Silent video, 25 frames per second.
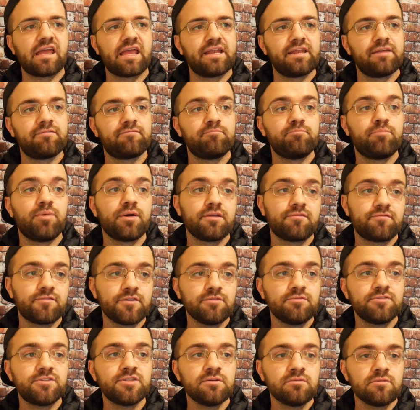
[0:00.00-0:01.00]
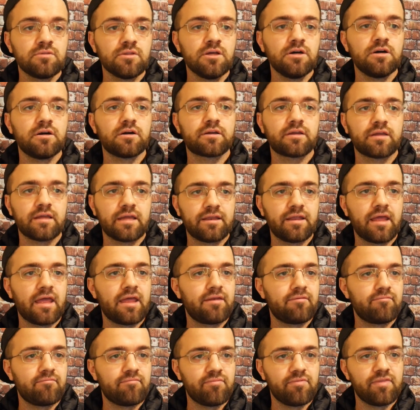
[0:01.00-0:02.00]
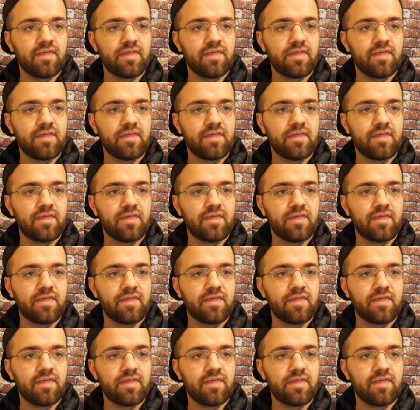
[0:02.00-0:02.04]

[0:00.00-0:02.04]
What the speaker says: And if you do look, and